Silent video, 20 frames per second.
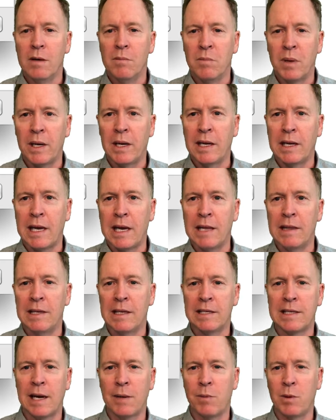But again, the
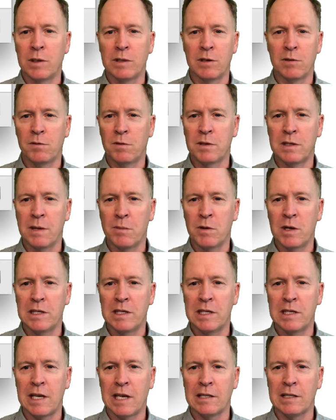setup wizard, for some
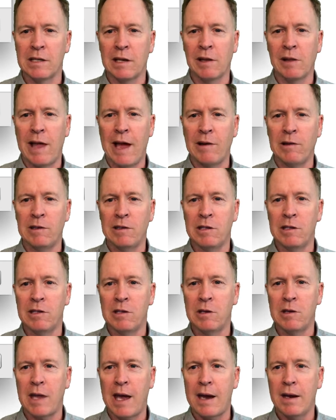reason, doesn't allow you to
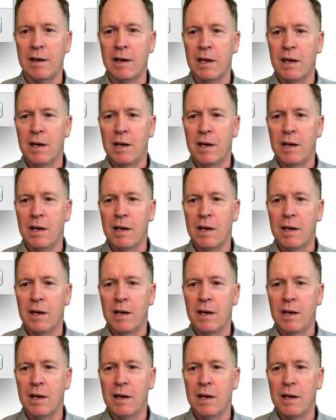do that.